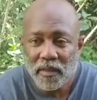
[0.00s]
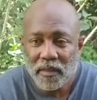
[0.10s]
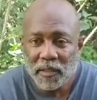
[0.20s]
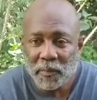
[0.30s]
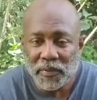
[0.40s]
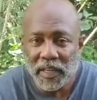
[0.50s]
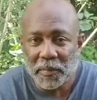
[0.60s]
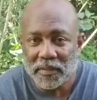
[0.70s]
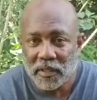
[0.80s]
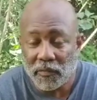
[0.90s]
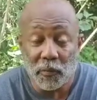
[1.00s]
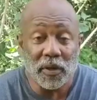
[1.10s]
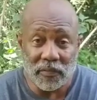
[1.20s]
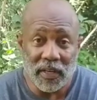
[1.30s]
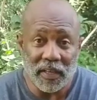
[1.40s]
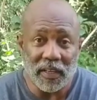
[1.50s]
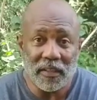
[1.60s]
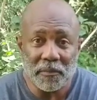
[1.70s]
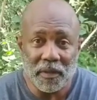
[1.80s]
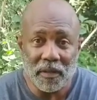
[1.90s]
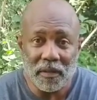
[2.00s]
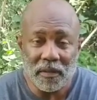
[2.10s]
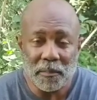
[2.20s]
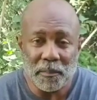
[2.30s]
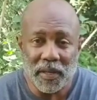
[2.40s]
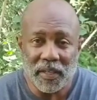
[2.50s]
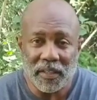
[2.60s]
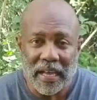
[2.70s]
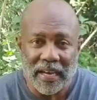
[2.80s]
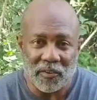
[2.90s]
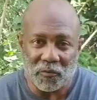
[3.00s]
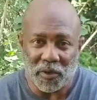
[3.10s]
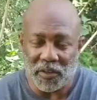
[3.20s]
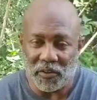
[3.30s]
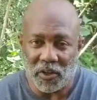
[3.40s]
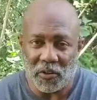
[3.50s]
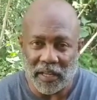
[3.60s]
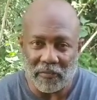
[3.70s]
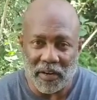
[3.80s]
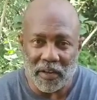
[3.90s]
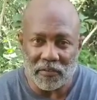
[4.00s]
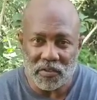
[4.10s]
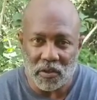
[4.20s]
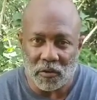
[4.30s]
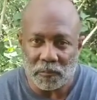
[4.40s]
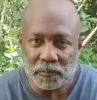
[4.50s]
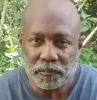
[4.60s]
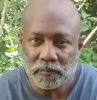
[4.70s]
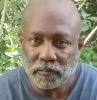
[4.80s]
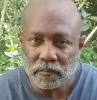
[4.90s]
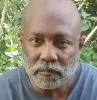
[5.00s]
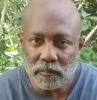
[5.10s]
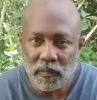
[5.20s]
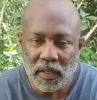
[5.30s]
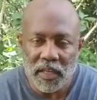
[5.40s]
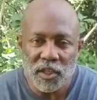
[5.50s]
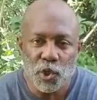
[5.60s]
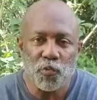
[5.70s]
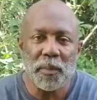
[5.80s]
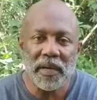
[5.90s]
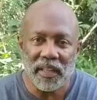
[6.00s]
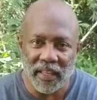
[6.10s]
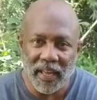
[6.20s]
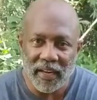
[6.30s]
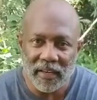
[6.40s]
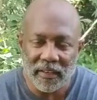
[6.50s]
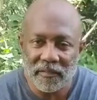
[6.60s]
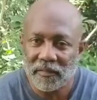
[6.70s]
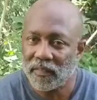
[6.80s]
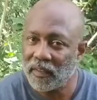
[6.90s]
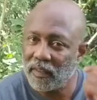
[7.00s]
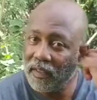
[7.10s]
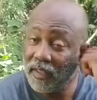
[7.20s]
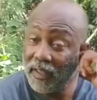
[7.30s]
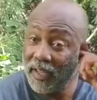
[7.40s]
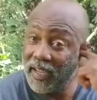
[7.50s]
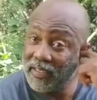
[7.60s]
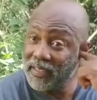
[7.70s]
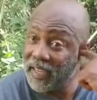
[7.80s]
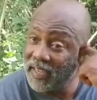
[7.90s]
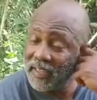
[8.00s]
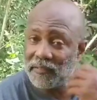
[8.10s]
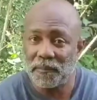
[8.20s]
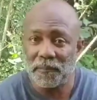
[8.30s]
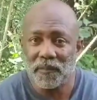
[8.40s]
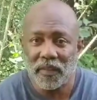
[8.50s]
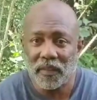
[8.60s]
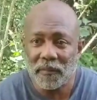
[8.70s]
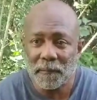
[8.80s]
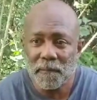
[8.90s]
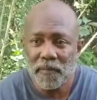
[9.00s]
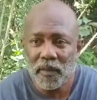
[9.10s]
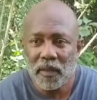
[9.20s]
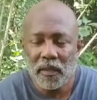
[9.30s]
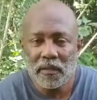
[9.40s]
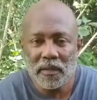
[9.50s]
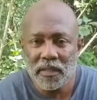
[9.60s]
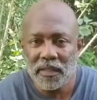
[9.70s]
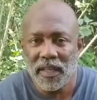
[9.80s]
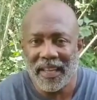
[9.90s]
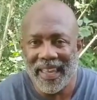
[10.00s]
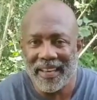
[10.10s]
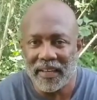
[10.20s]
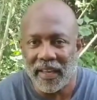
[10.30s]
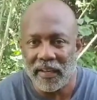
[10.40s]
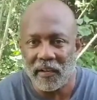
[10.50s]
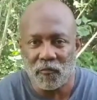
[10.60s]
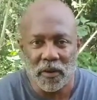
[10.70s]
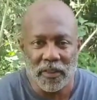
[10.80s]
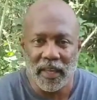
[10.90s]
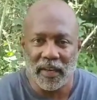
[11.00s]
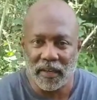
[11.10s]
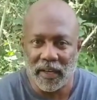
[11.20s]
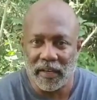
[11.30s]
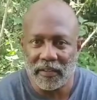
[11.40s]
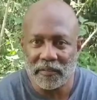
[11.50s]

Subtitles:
to protect myself. I would have done it, but I didn't want to go that route. So to remedy that, I decided to just get a head net and wear that at night,